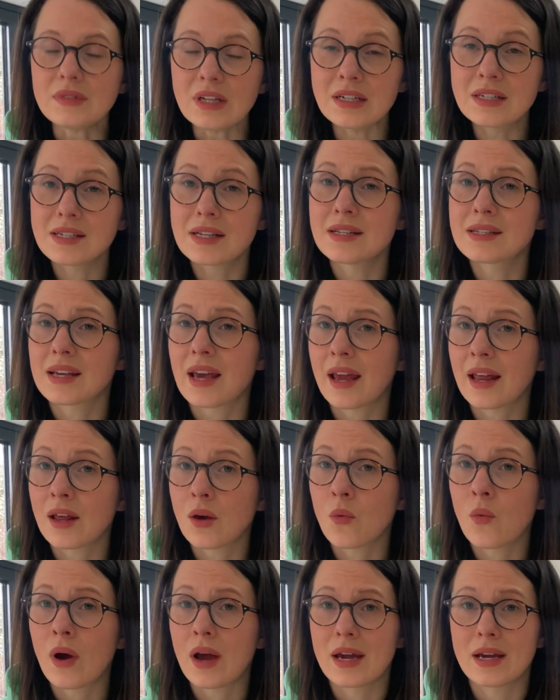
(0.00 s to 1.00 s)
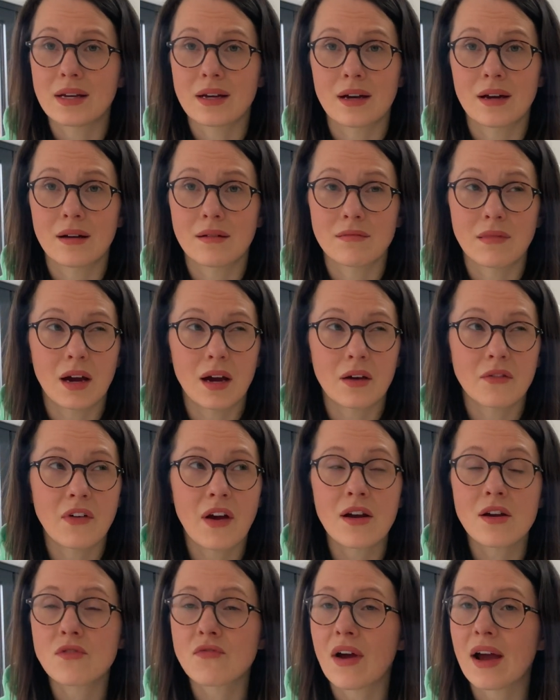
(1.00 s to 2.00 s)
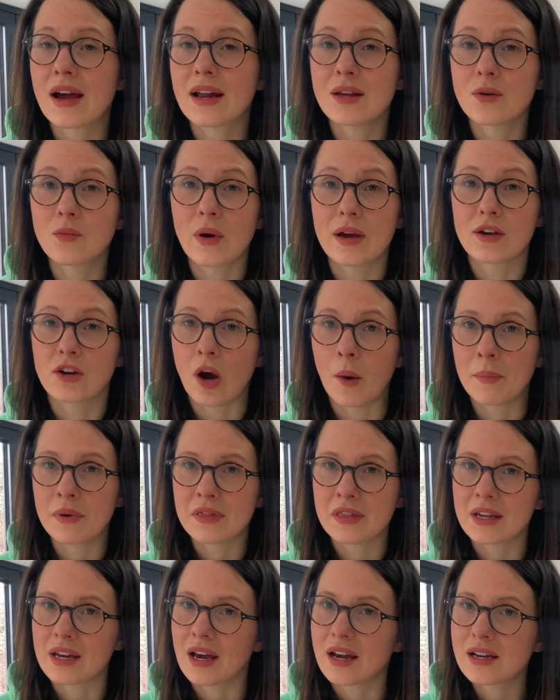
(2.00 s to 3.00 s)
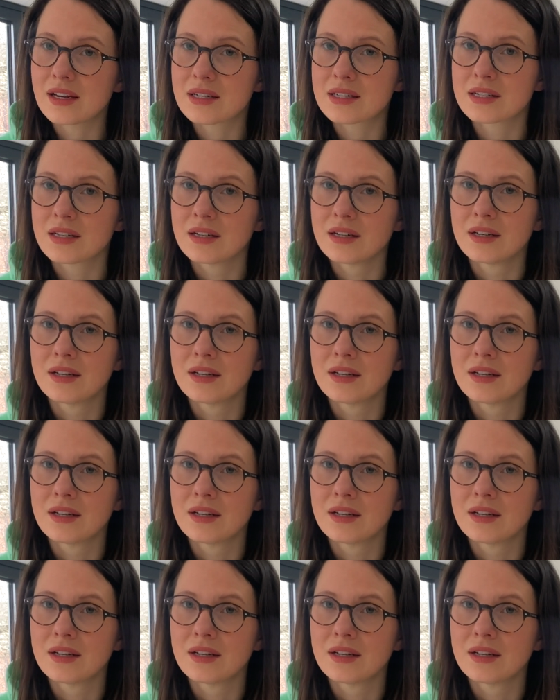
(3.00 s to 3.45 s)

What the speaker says: Since gaining weight, I very rarely wake up in the night.